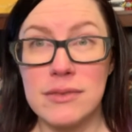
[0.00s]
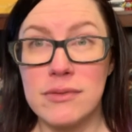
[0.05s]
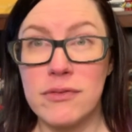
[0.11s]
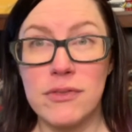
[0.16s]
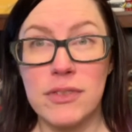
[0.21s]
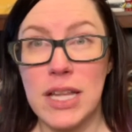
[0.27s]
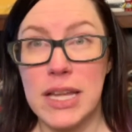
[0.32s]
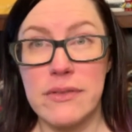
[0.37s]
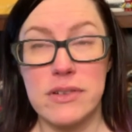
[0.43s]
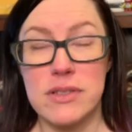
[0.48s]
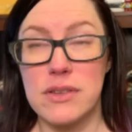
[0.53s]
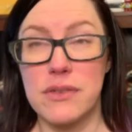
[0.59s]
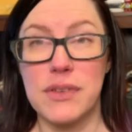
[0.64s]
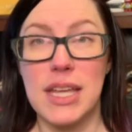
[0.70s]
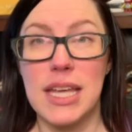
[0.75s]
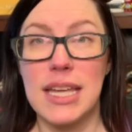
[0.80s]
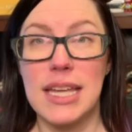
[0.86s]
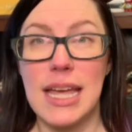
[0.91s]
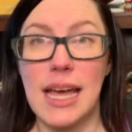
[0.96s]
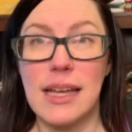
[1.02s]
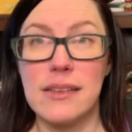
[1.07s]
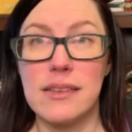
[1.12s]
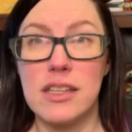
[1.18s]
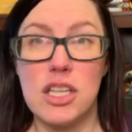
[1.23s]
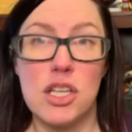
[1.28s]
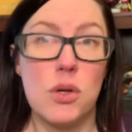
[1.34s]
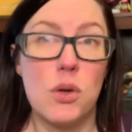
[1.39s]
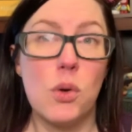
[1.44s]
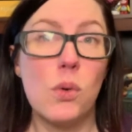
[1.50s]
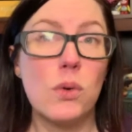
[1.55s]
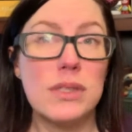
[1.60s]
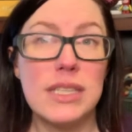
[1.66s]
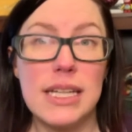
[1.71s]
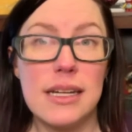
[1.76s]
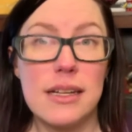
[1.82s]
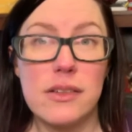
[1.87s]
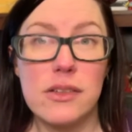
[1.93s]
flavors of Kit Kats that you can
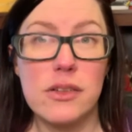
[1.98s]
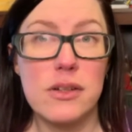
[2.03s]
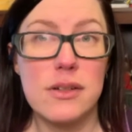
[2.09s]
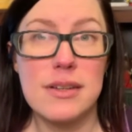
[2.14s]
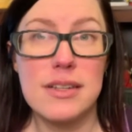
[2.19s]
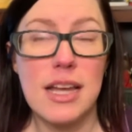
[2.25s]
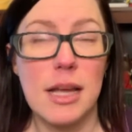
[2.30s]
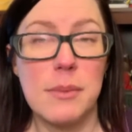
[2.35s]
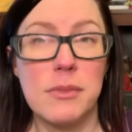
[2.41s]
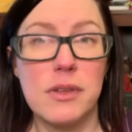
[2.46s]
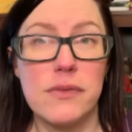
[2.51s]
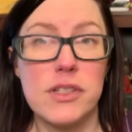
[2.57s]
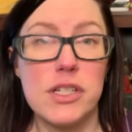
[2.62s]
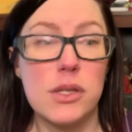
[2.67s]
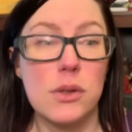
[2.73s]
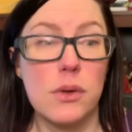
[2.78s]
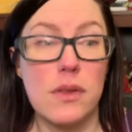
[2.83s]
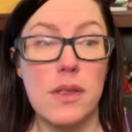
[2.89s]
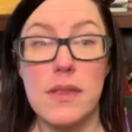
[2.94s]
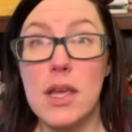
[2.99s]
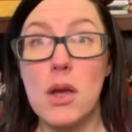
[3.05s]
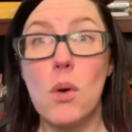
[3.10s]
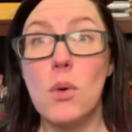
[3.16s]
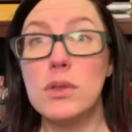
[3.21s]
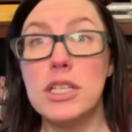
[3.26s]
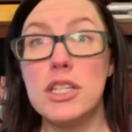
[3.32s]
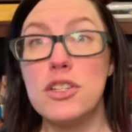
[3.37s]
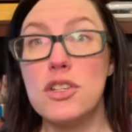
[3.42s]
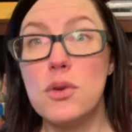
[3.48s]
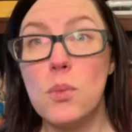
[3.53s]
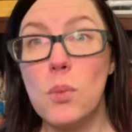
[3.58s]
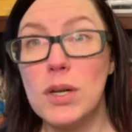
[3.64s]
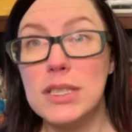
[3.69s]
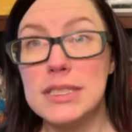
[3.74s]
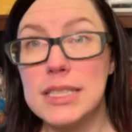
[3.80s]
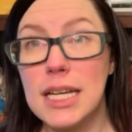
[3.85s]
only get at certain times of year, or that they only do one